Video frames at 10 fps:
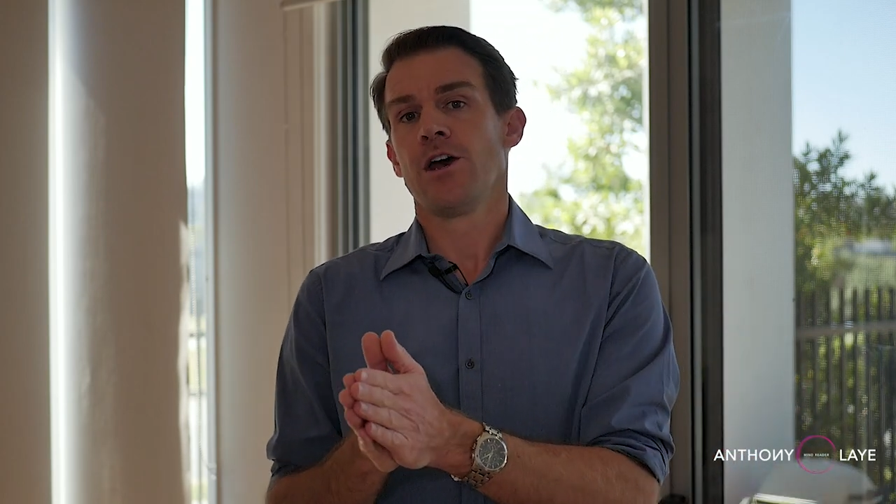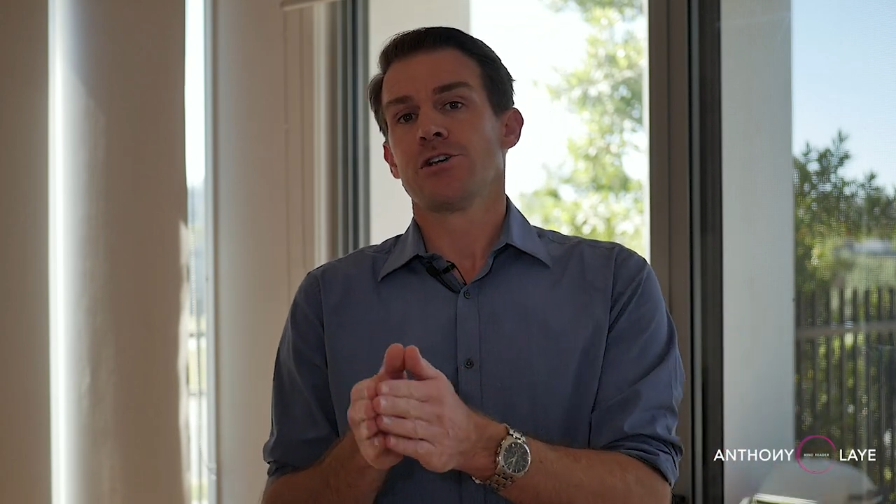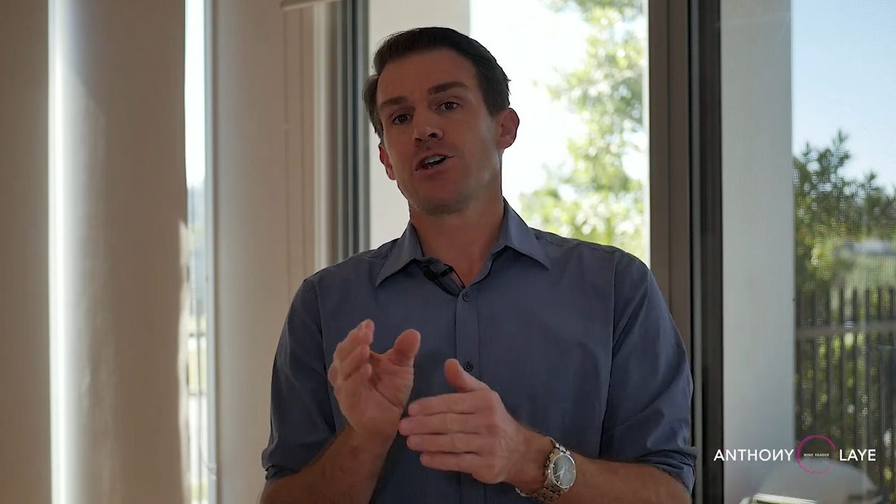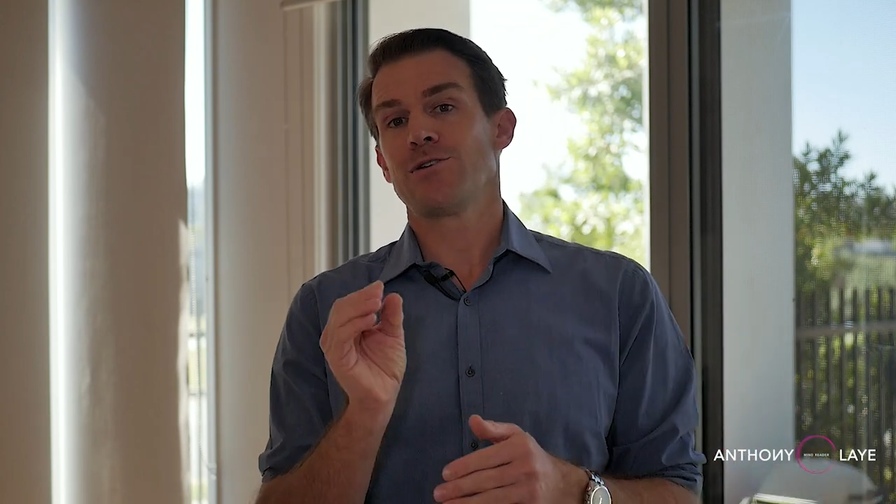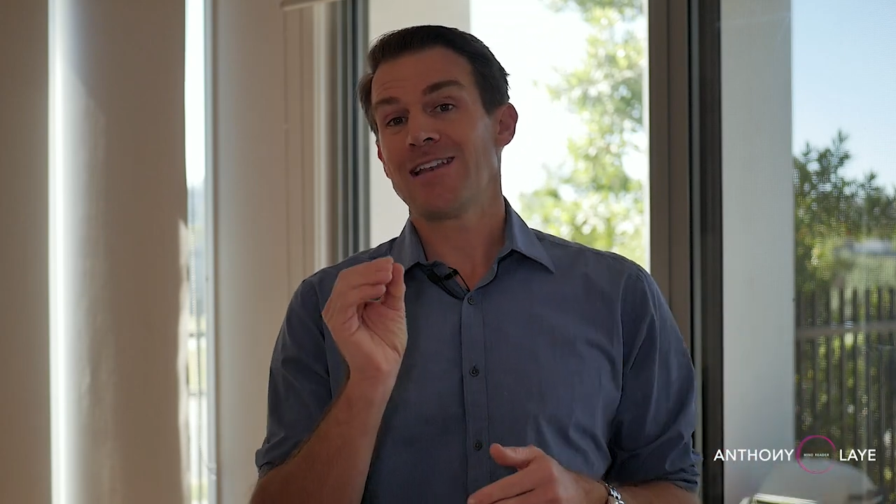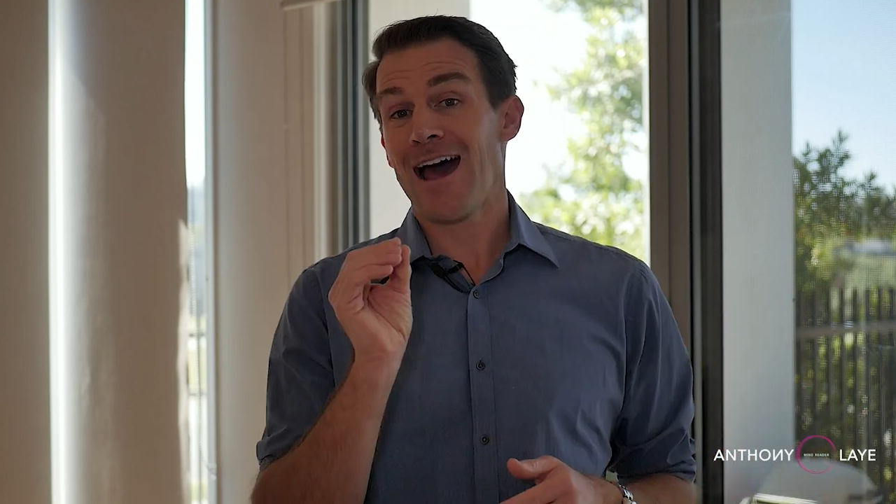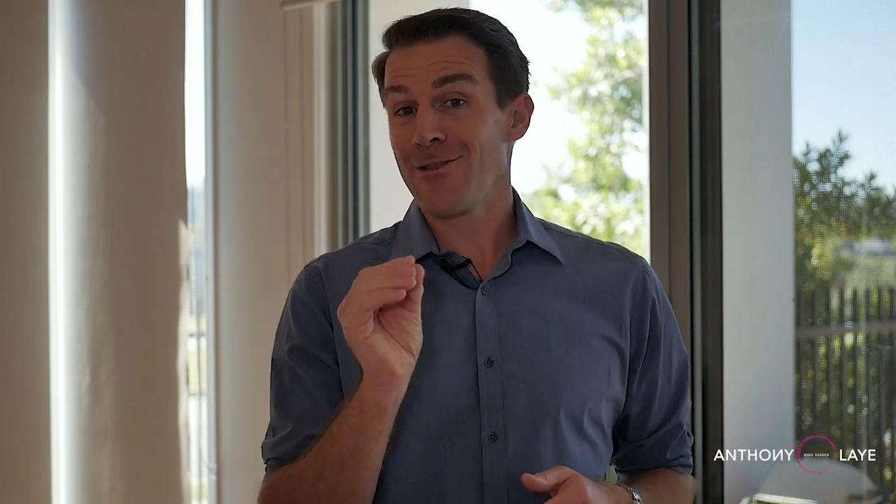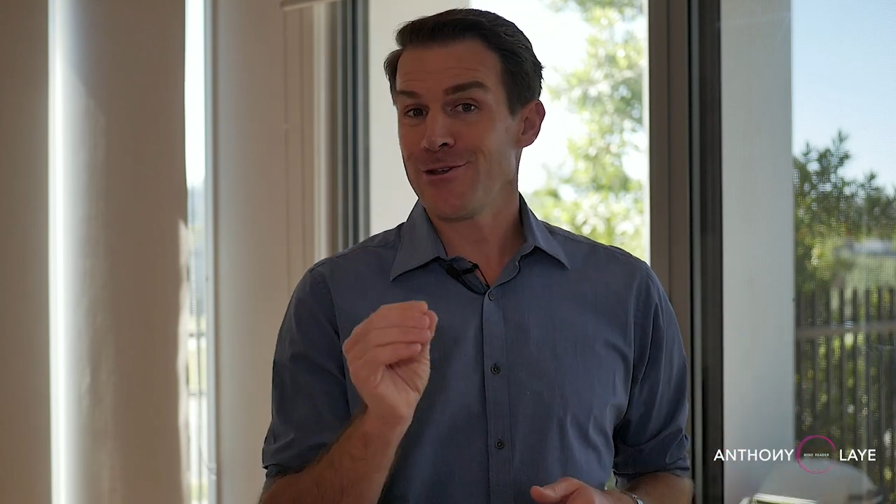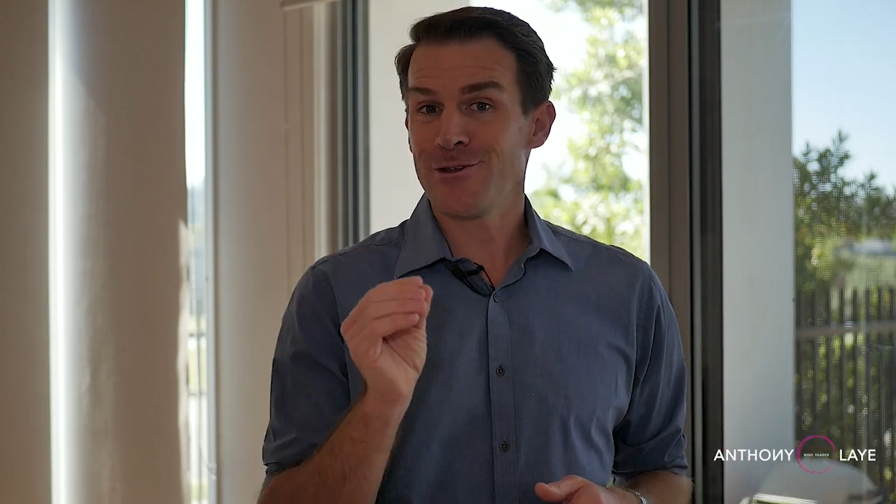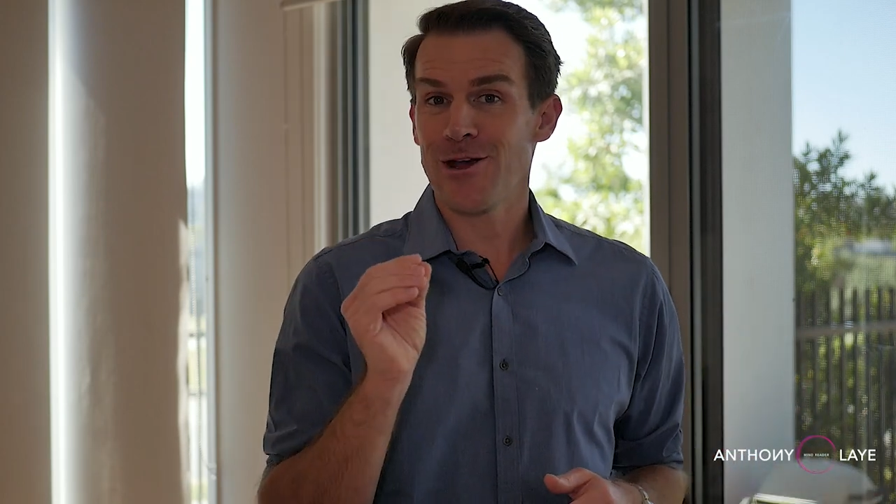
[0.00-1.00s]
So, now
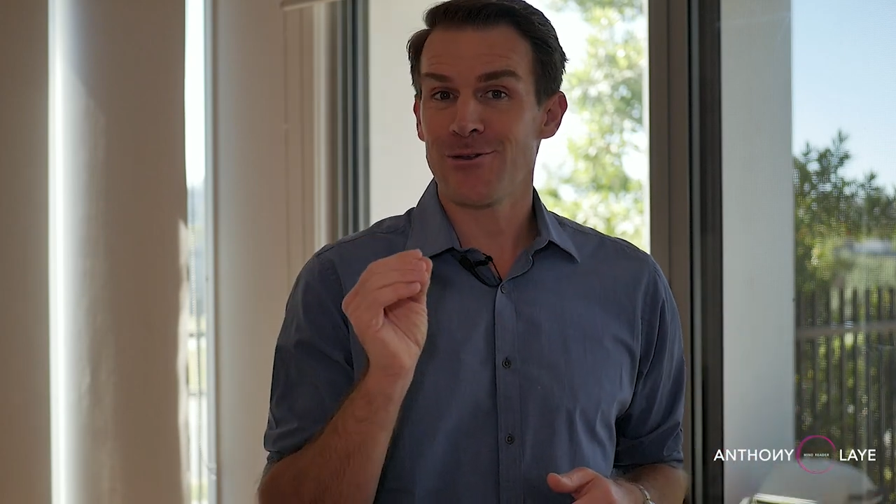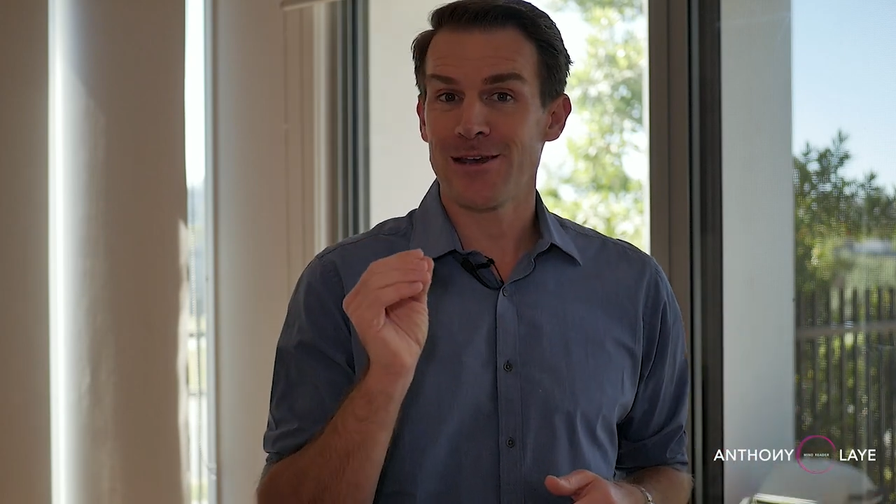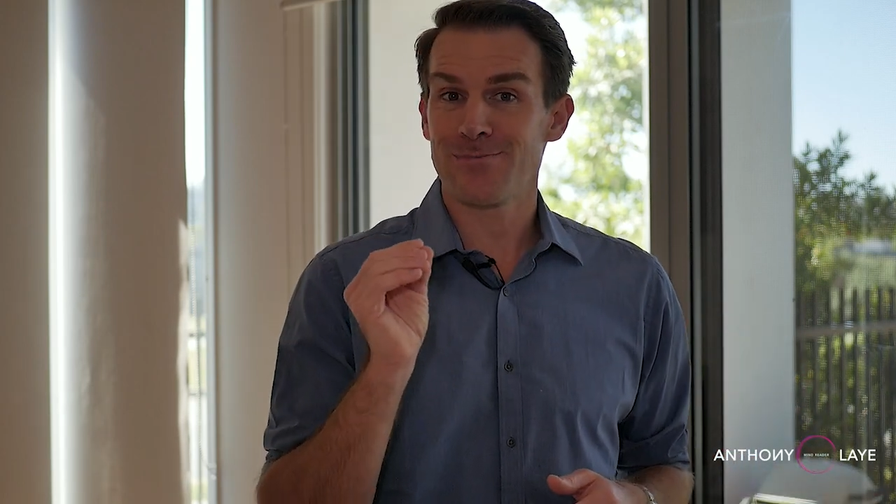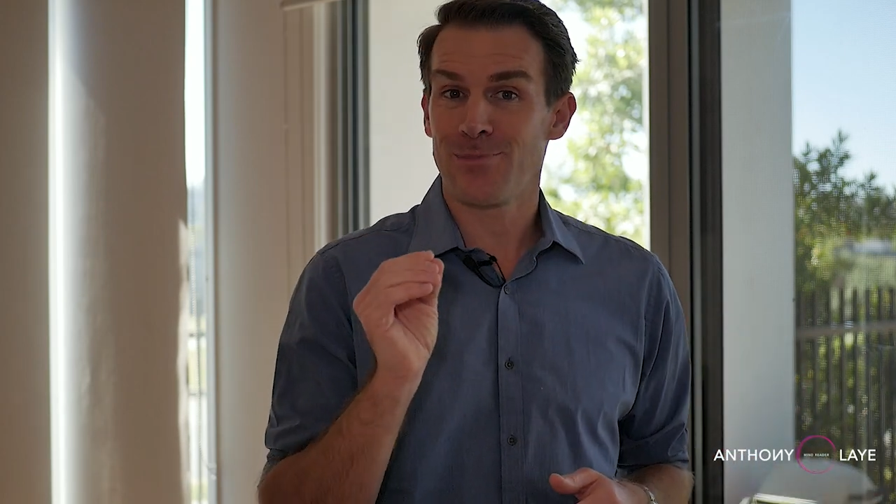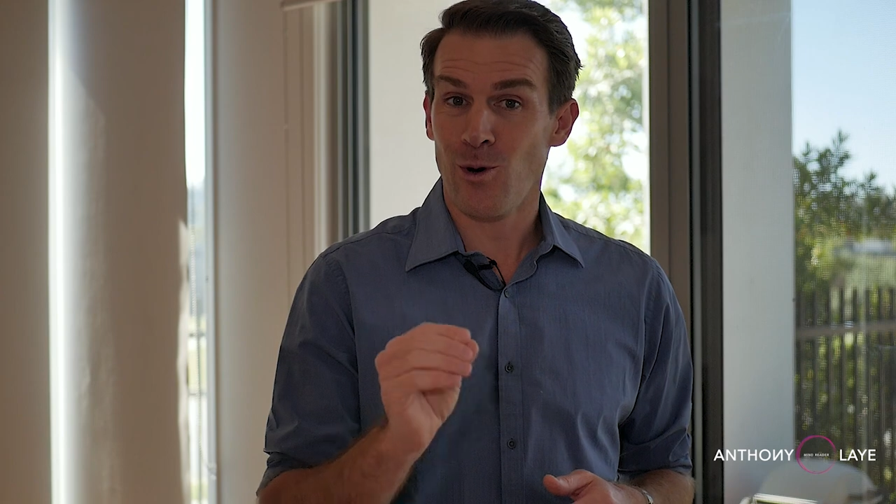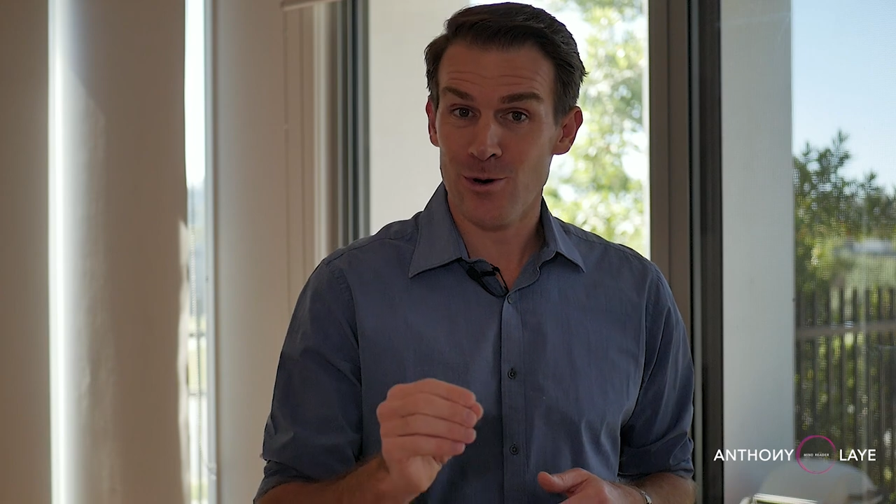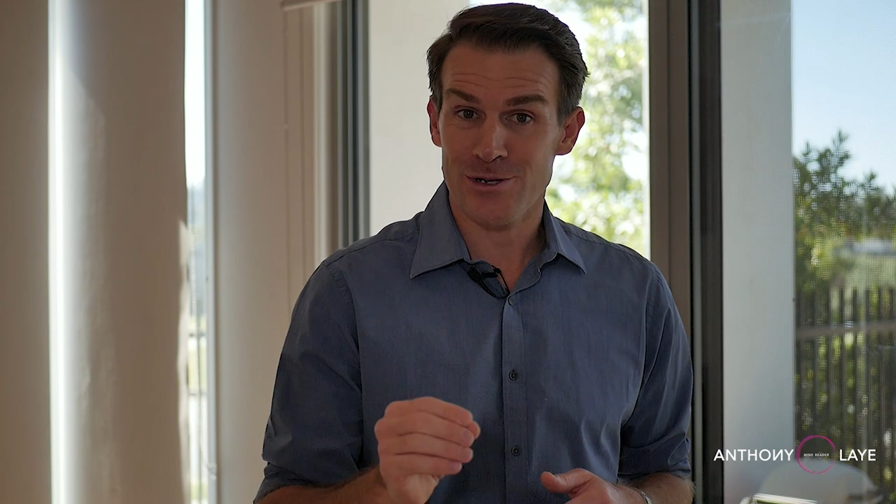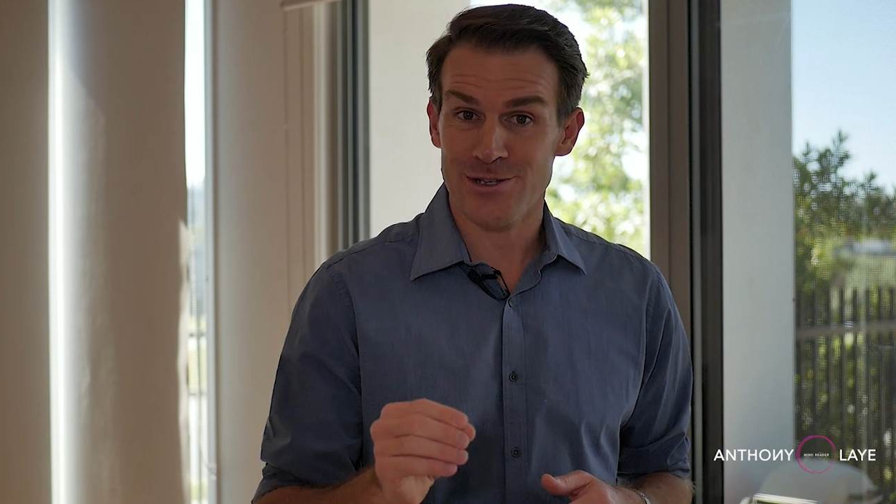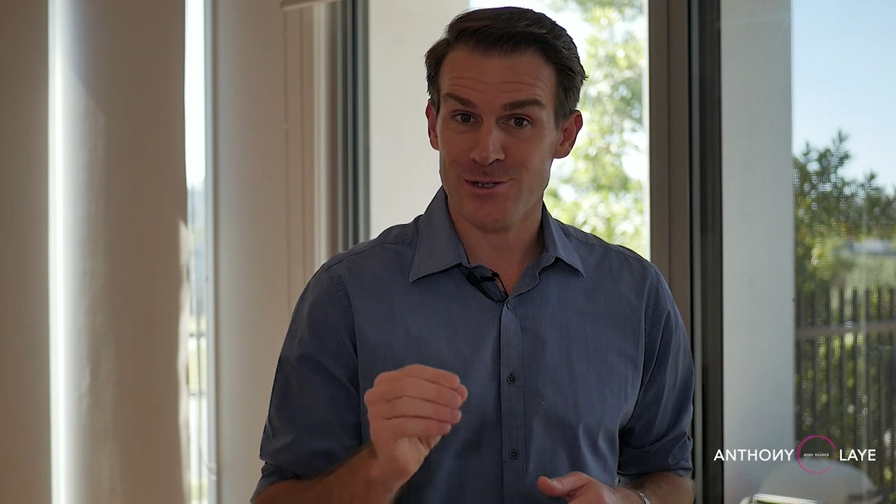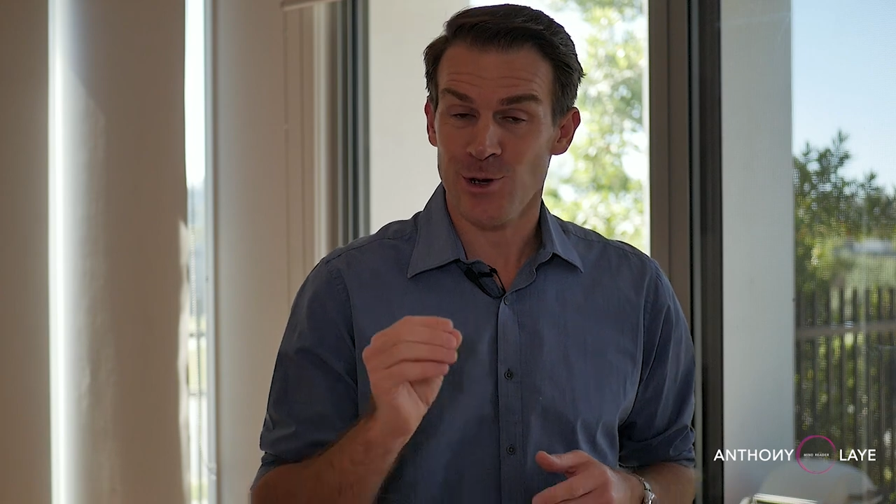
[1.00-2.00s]
that you know the
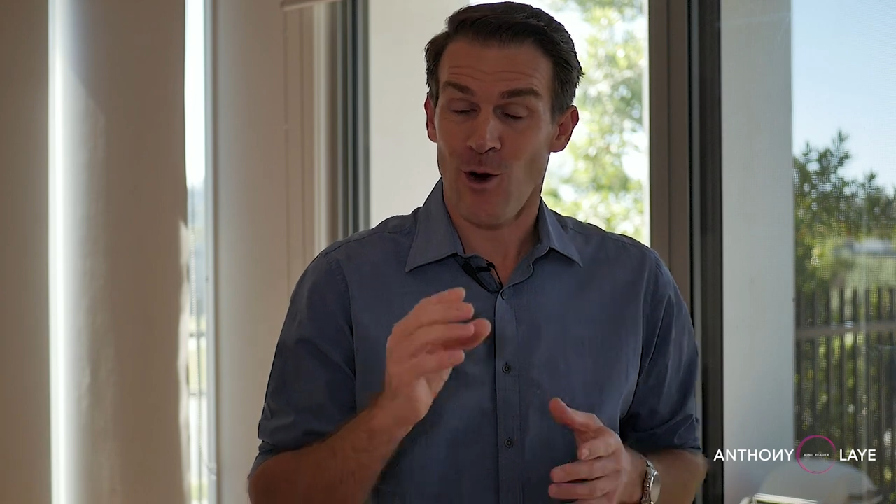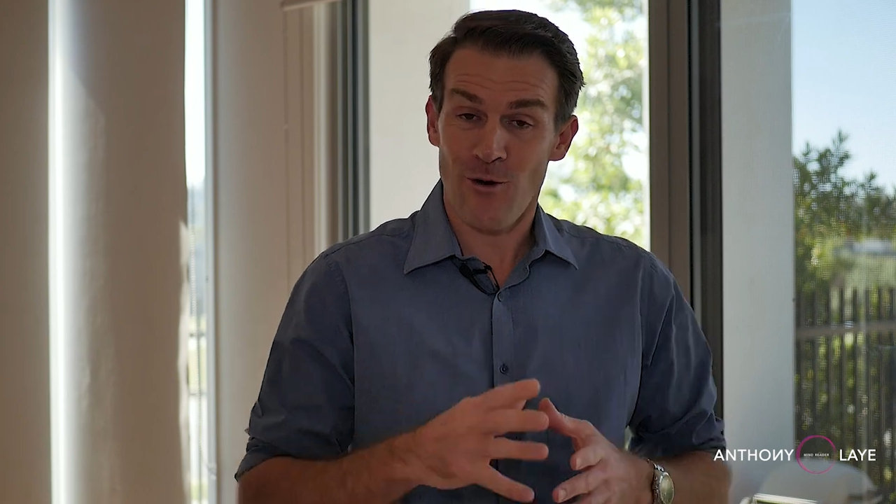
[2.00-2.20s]
importance